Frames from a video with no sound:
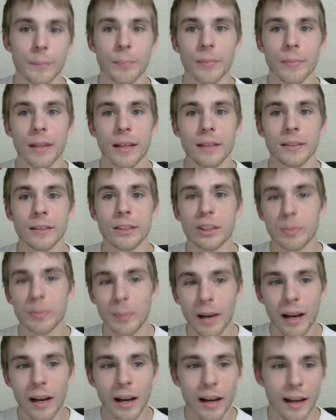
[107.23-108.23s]
In
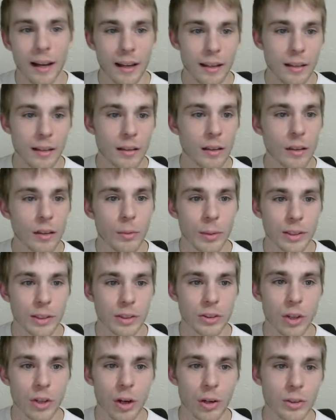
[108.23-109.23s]
SPY, which
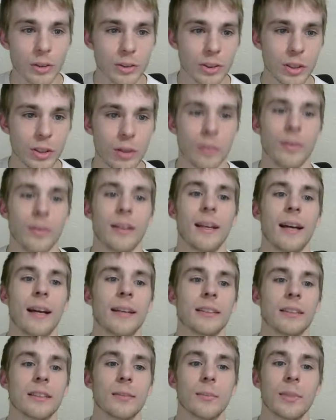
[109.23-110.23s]
is also the
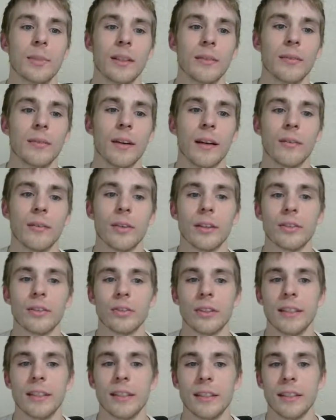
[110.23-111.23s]
S&P
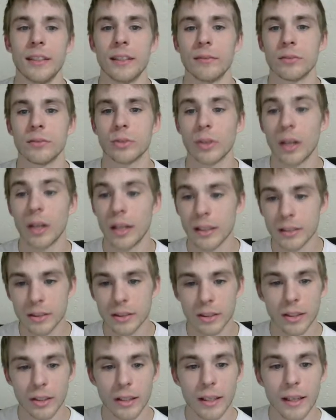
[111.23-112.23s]
500 ETF
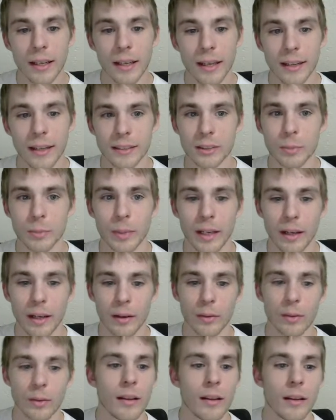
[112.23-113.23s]
trust, has
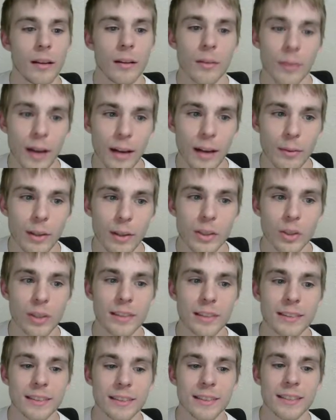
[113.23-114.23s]
about
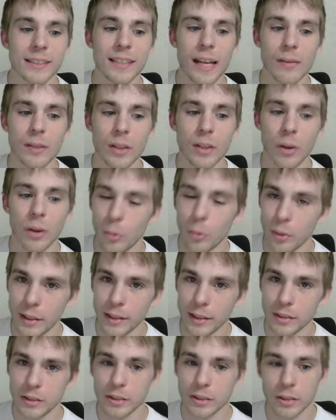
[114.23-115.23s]
507
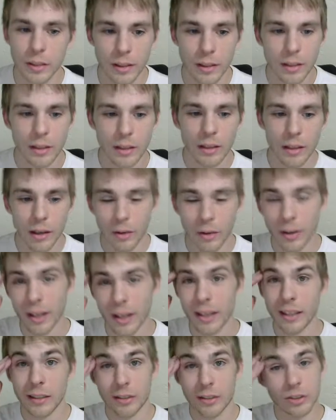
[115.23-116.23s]
holdings.
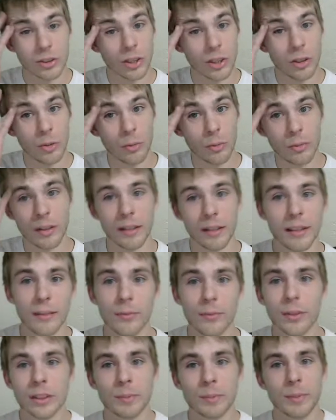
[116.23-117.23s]
Alright, so the
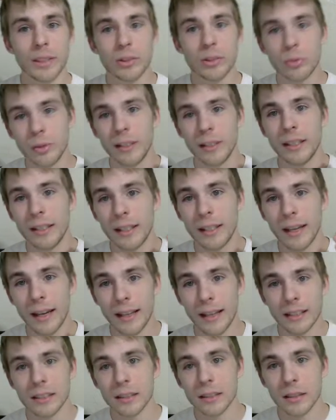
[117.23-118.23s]
difference between
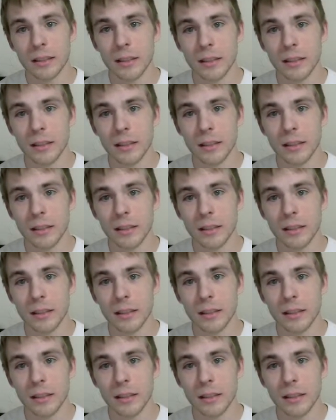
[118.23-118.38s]
SPLG